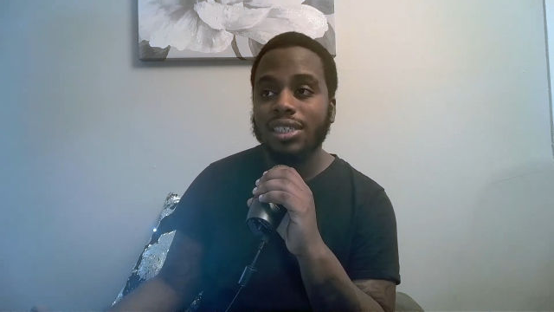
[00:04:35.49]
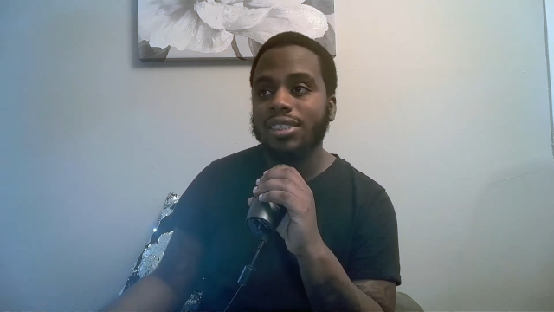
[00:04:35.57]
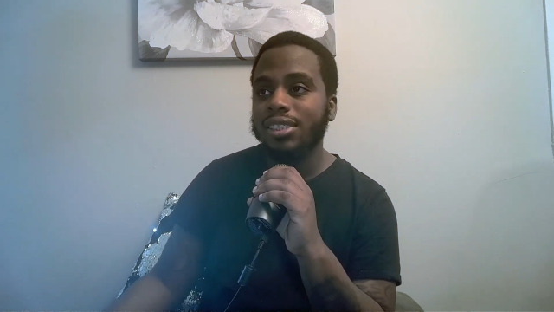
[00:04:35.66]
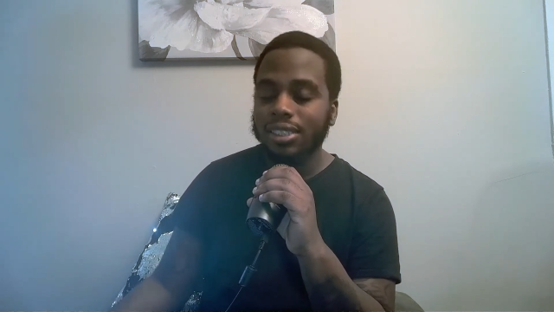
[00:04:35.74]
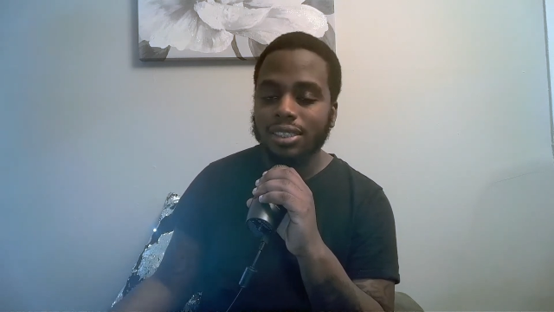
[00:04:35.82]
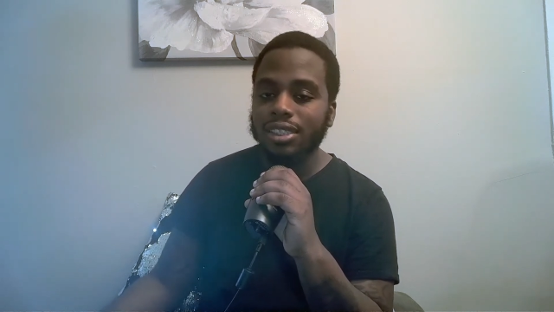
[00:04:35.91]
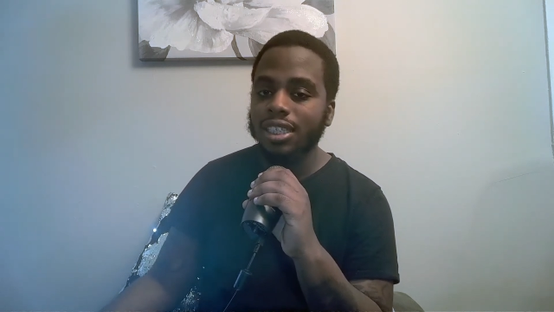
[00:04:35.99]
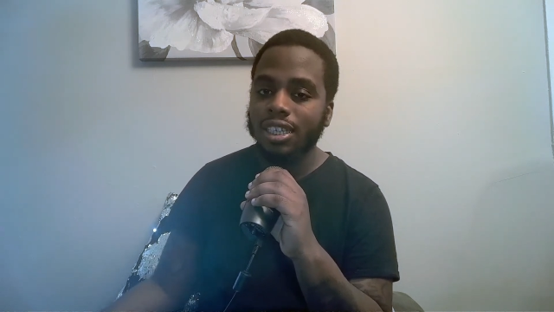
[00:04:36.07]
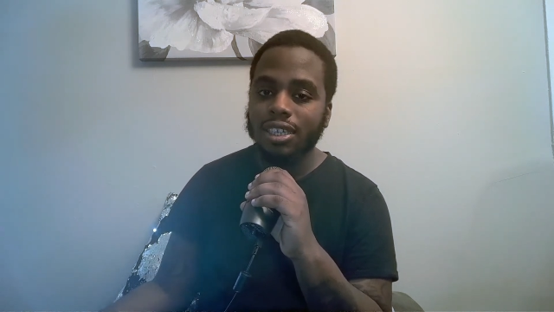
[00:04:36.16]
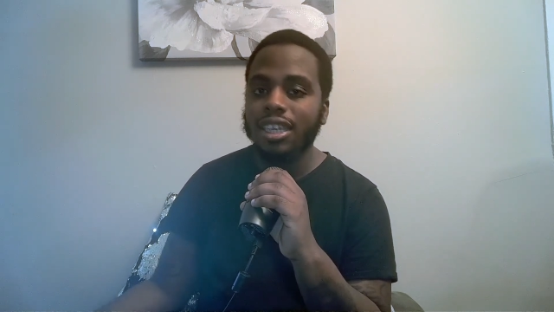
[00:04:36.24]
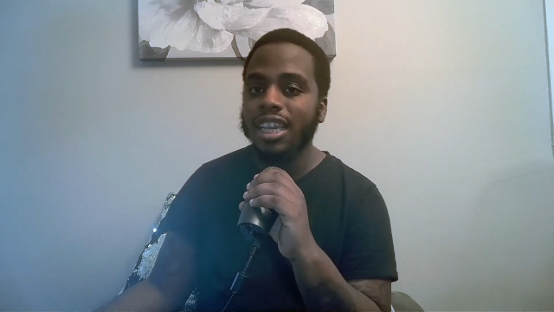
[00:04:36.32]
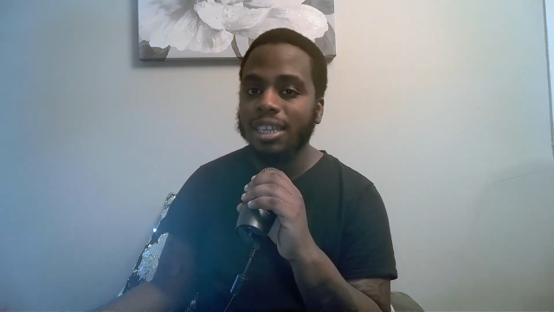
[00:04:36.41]
16
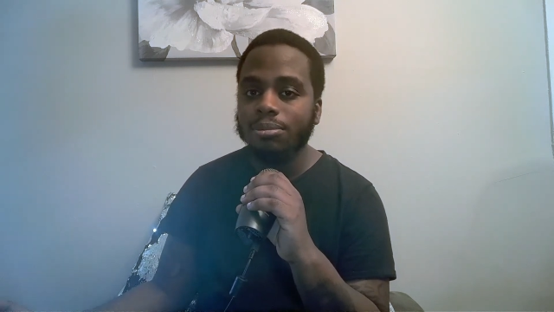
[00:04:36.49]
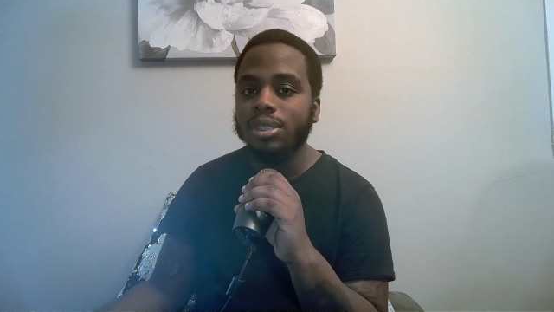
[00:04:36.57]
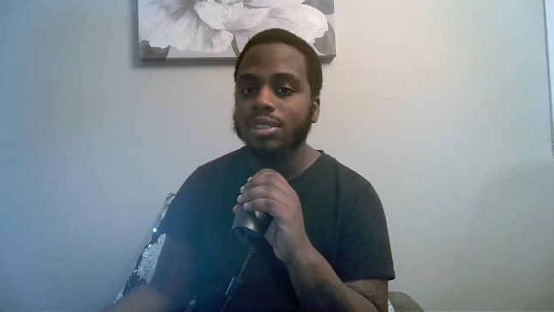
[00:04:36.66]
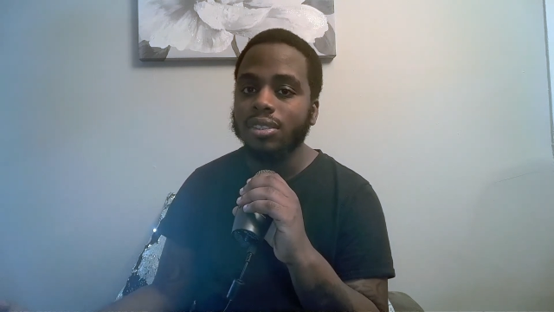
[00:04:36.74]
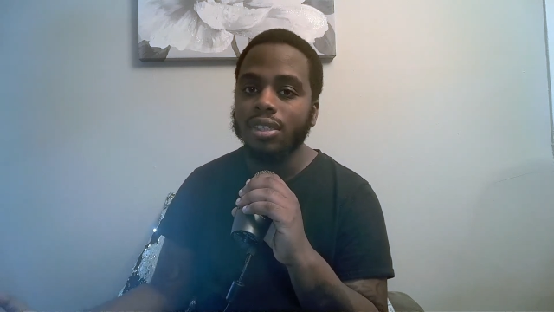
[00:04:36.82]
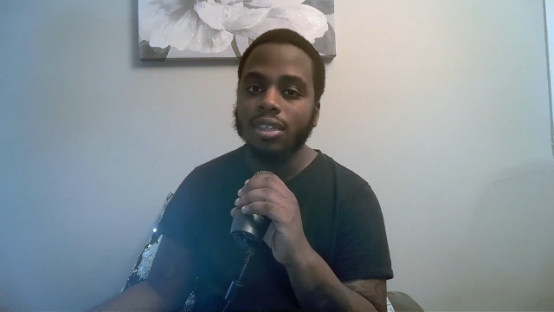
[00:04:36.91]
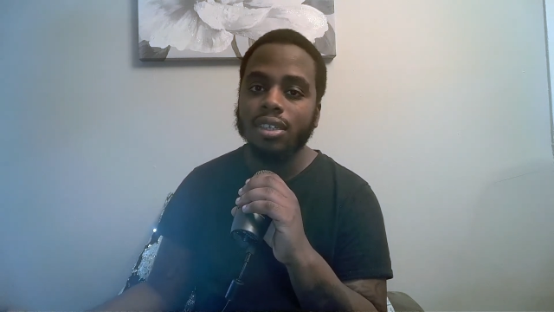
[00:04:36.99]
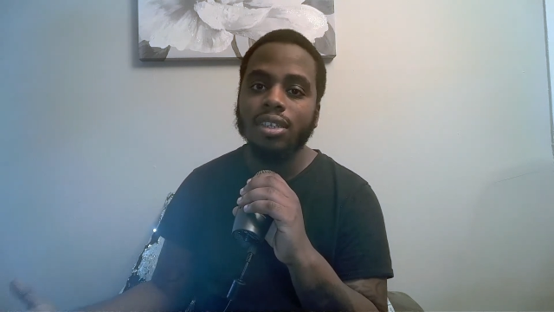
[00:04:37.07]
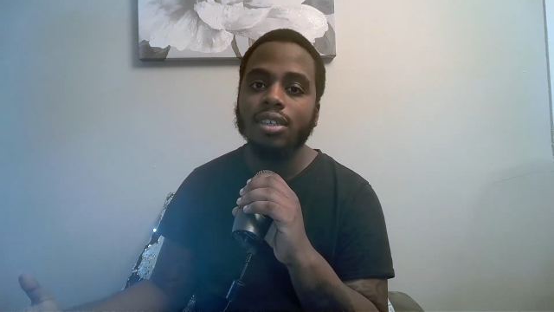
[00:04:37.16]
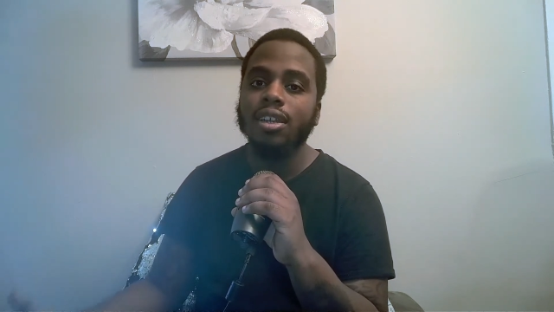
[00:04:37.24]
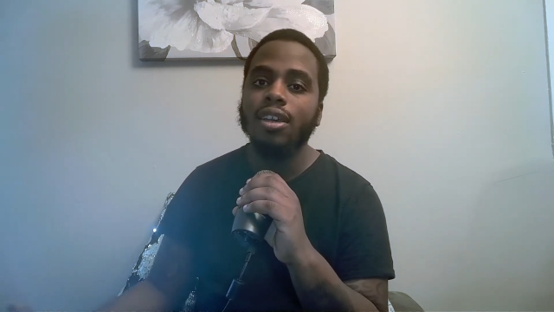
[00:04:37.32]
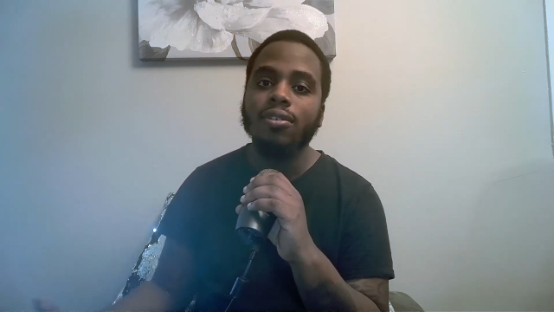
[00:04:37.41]
games is good
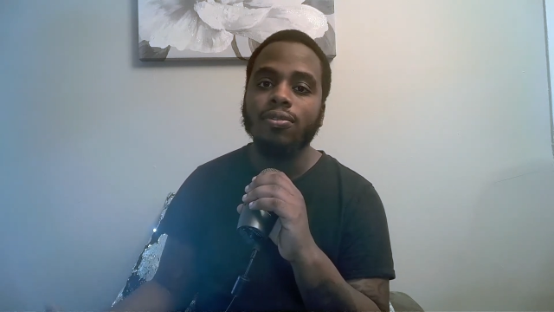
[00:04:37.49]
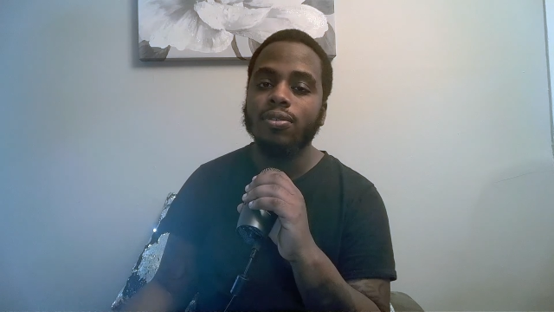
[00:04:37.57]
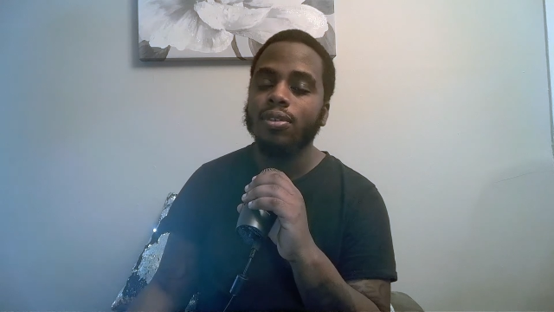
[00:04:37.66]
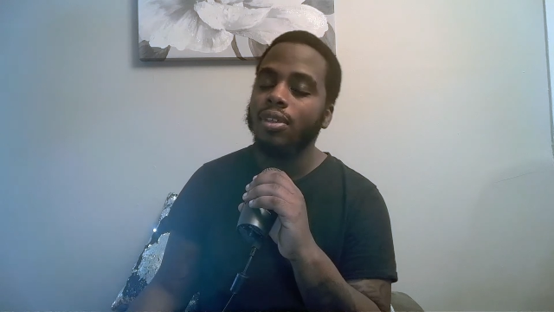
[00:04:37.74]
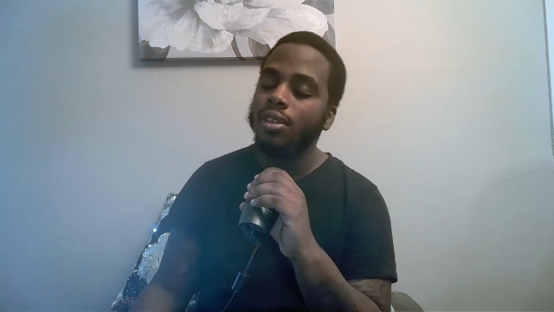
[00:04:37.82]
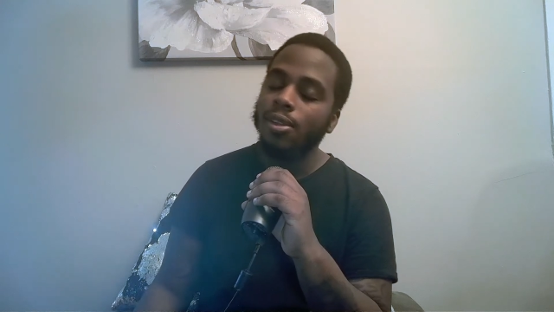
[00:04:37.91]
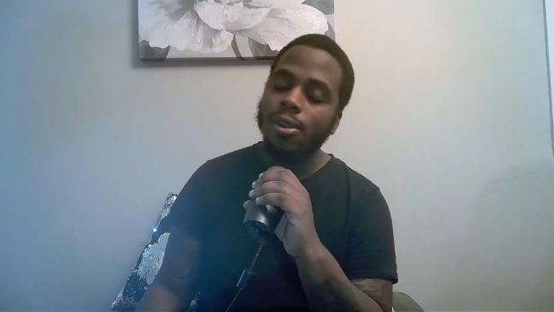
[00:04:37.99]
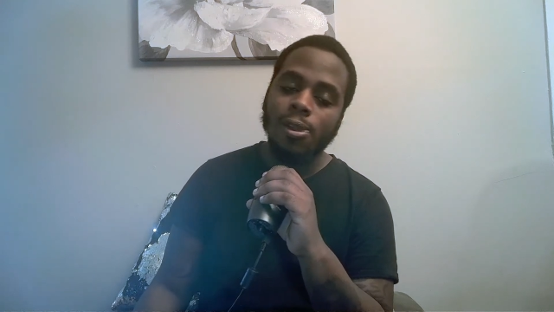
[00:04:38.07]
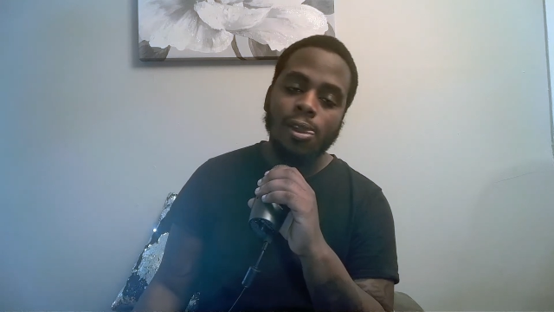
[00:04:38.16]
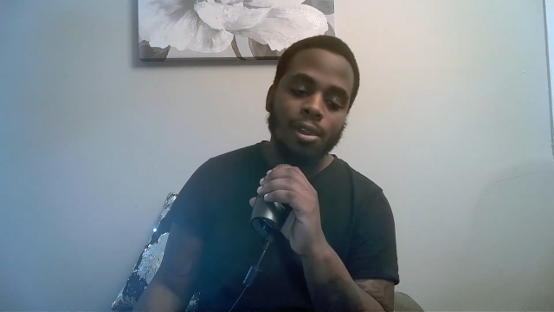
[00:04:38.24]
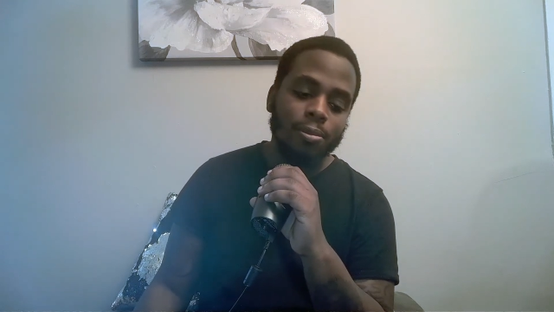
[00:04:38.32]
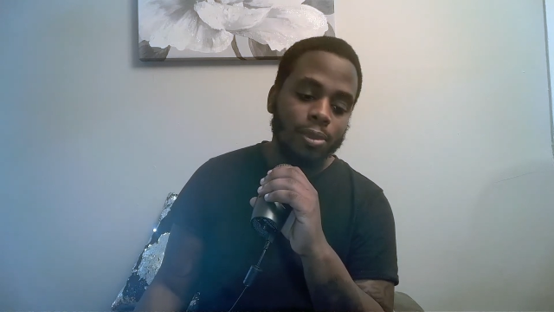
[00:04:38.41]
enough.
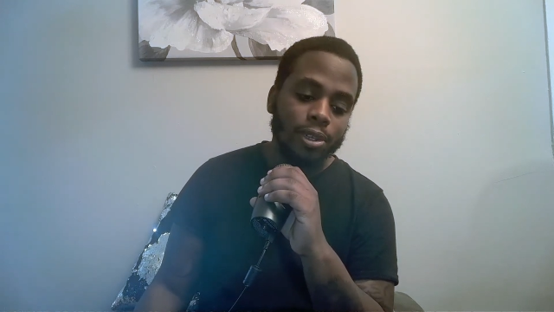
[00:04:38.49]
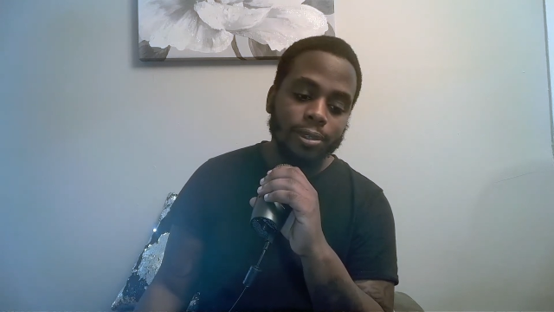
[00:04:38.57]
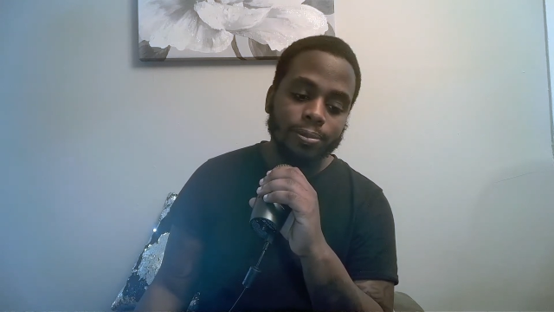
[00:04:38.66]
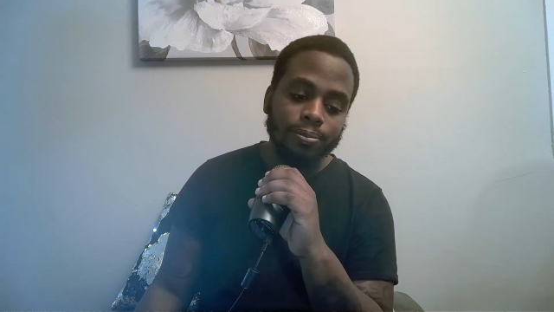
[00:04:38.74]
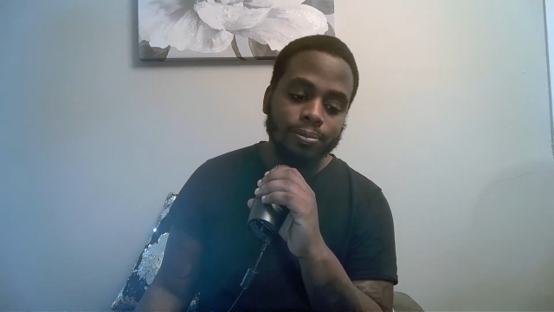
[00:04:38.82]
But